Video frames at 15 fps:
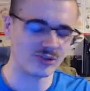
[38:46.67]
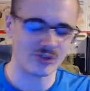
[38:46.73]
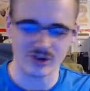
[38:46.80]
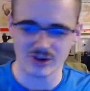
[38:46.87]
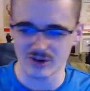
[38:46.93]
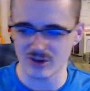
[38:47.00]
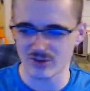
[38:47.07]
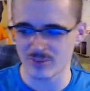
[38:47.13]
was
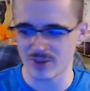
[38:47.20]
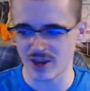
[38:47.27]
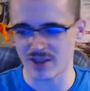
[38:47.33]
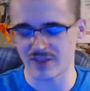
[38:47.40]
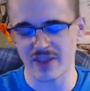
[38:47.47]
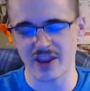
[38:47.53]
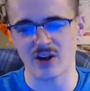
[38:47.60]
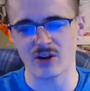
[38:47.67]
quite good. But yeah,
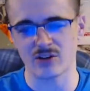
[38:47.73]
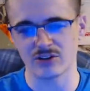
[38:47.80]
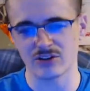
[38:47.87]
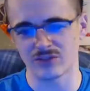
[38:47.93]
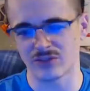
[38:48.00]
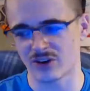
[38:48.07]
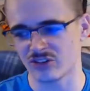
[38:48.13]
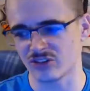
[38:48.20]
they are good
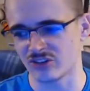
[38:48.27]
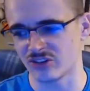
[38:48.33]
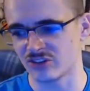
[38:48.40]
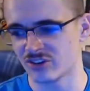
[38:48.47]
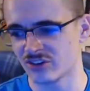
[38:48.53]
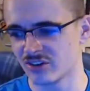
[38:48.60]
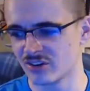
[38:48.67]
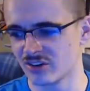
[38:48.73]
devices.